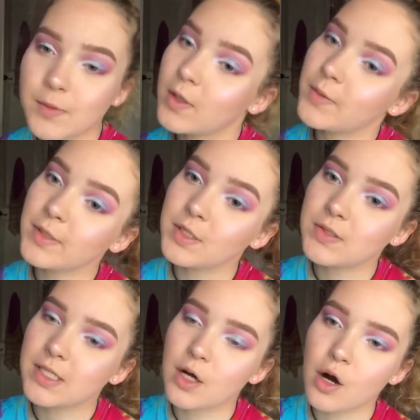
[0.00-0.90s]
going to be
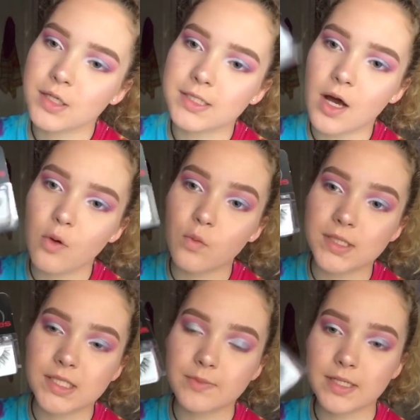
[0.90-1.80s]
using Ardell
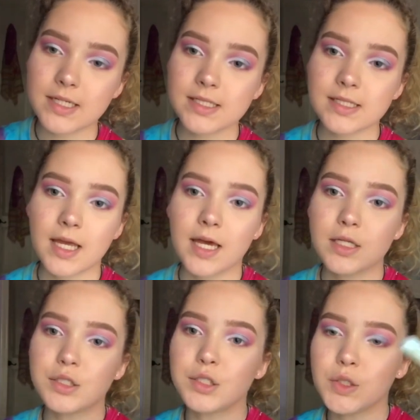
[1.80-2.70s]
Whispies
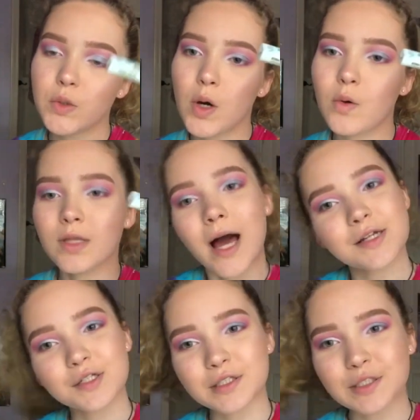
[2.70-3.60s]
and Duo
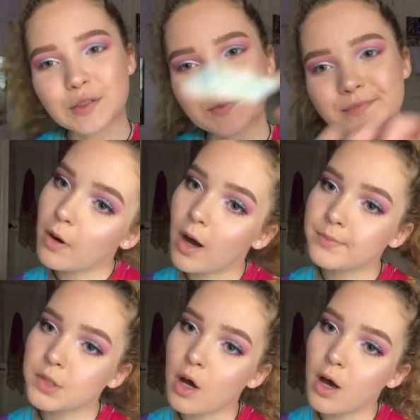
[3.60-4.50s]
Lash Glue.
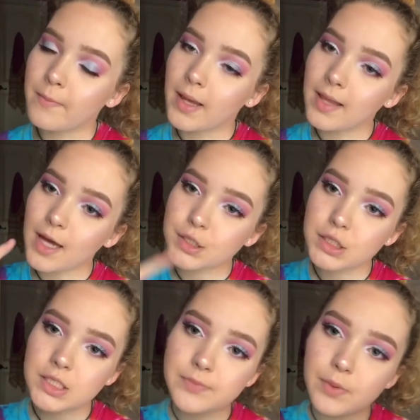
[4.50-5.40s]
Popped on my
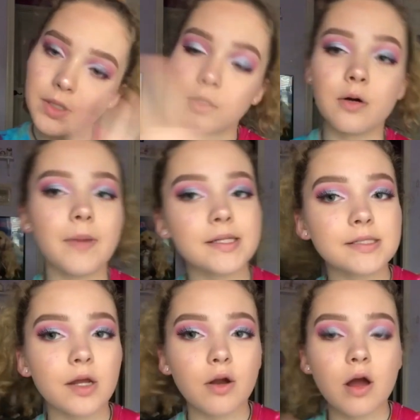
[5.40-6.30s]
lashes, put a little
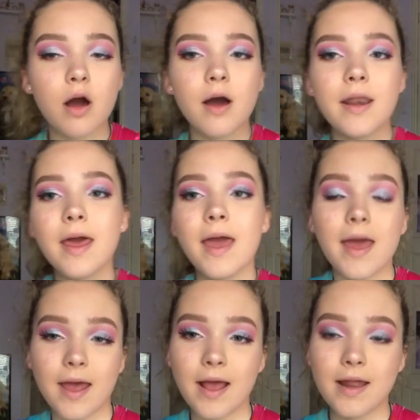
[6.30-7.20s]
mascara on,
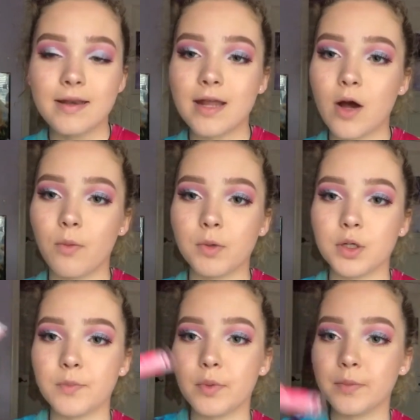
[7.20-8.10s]
and now I'm going
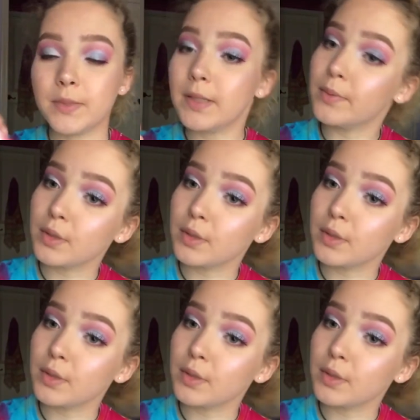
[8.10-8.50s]
to be